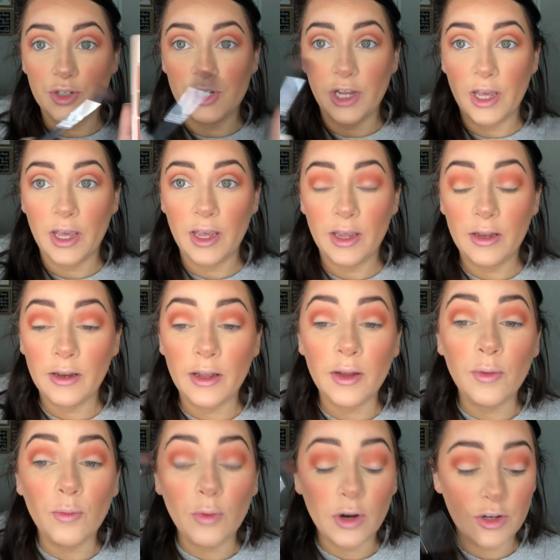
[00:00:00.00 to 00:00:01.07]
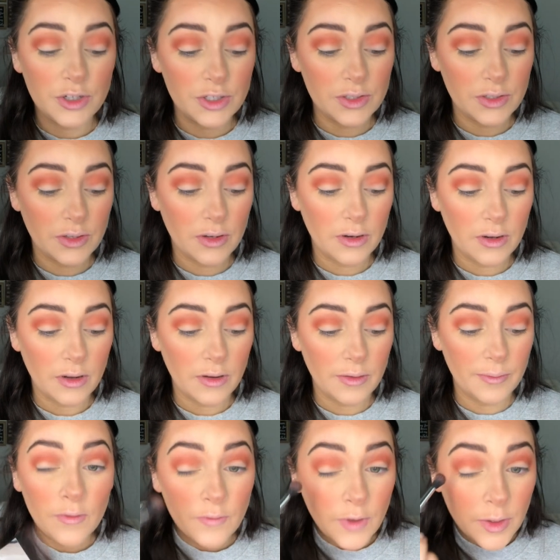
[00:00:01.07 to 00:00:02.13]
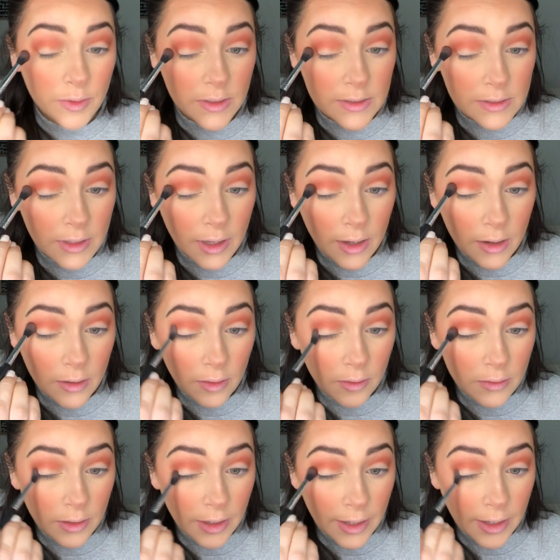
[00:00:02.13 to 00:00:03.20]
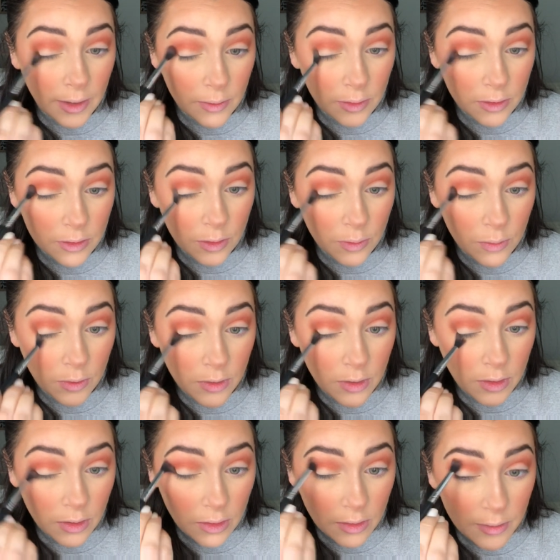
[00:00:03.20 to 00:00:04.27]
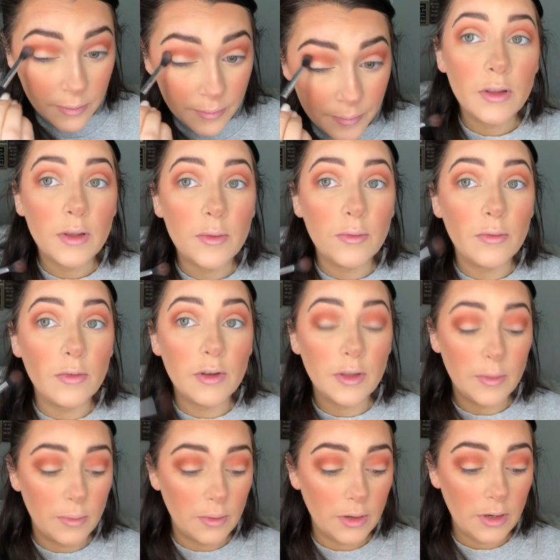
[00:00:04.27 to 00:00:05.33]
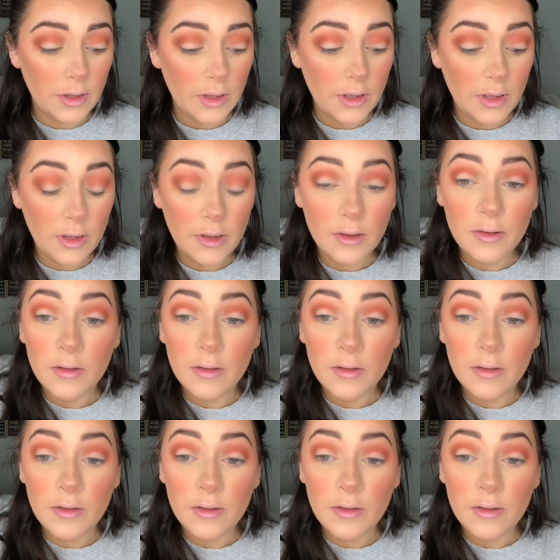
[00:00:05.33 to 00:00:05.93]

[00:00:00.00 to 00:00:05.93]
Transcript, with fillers: shade and we're just going to focus that on the outer corner. Really pretty.